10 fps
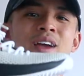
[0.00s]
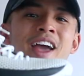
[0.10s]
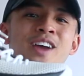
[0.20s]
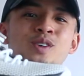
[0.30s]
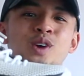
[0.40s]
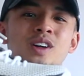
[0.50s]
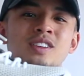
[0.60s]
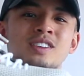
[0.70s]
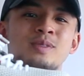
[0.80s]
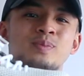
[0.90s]
Ankle
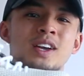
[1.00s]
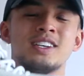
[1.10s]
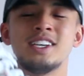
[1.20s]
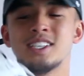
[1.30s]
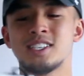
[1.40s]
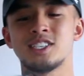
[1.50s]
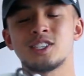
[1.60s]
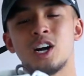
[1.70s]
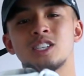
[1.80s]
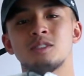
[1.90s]
color. Adidas ditched the
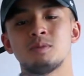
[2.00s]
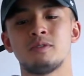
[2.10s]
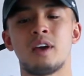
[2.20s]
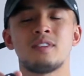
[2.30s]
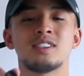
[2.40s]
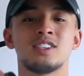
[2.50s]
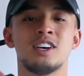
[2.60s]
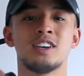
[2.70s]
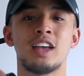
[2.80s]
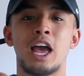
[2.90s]
concept of having a tongue